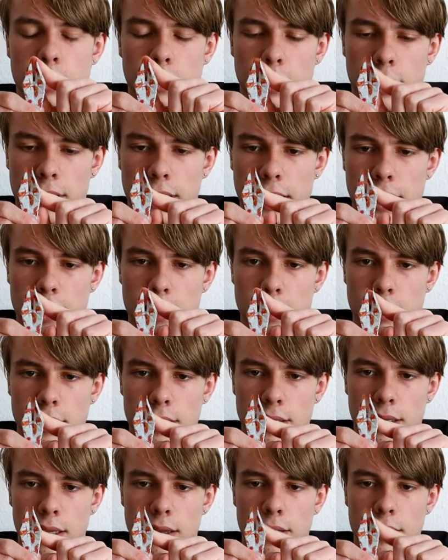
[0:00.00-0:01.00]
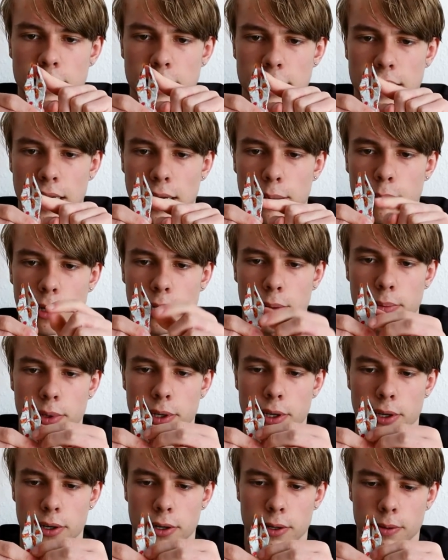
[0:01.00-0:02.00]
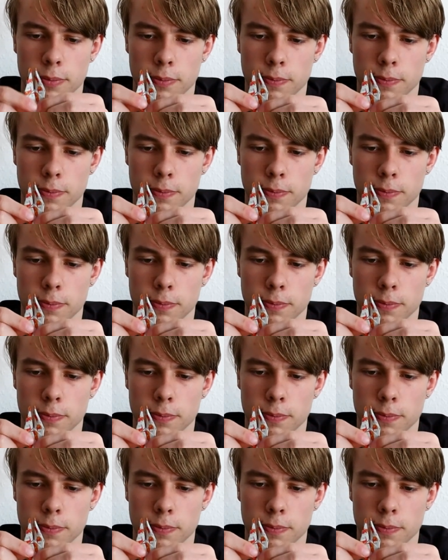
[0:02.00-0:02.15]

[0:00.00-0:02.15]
again get this gap up here.